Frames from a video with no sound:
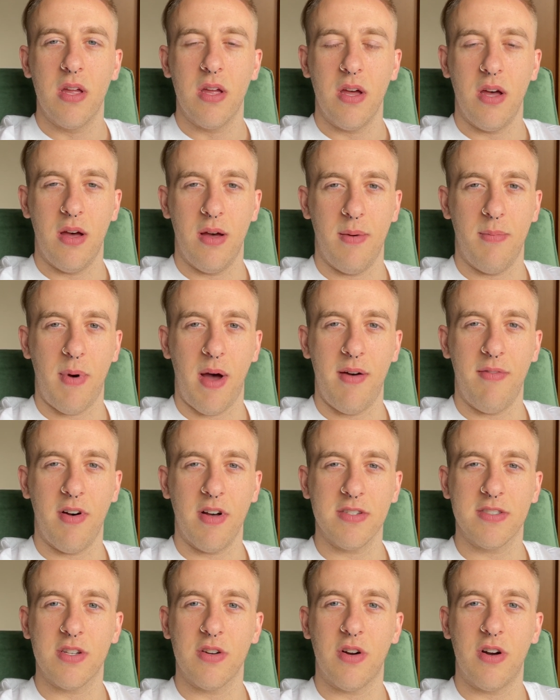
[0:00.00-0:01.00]
I've
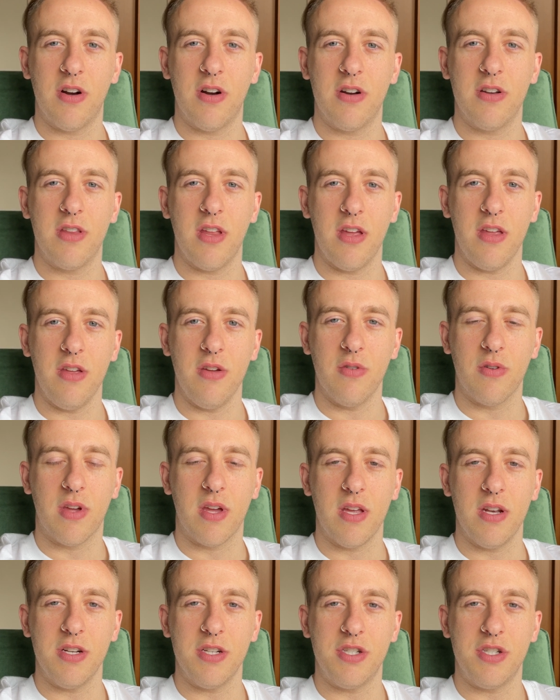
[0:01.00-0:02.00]
also heard that you
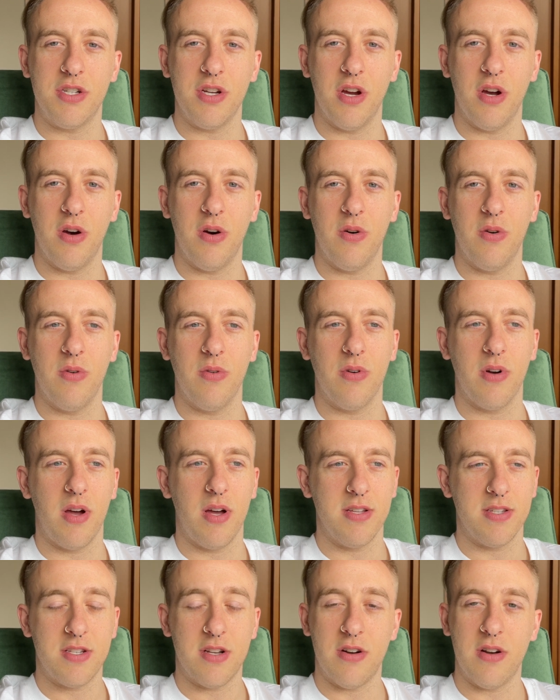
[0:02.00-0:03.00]
can show
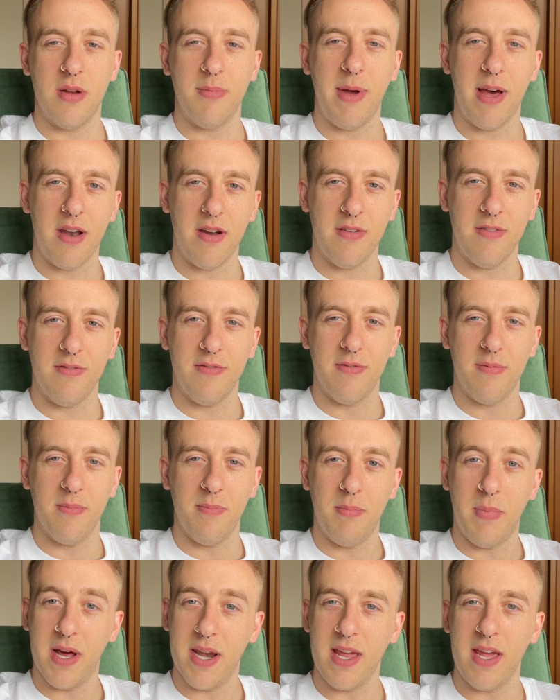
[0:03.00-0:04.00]
a certain amount of
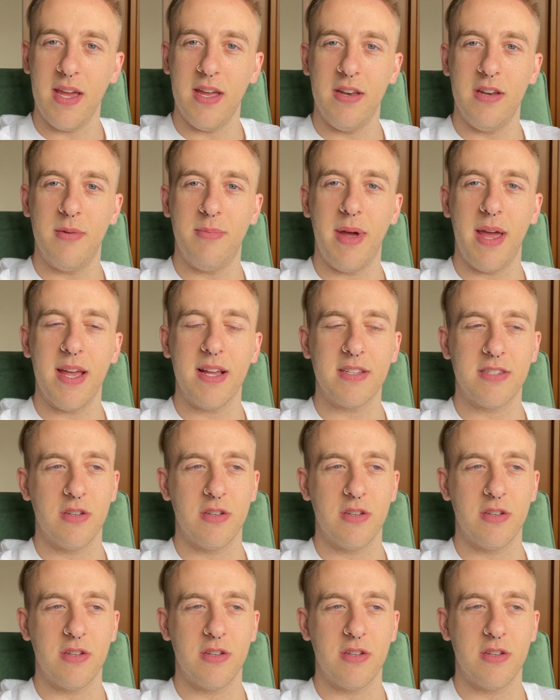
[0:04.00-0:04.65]
money in your bank.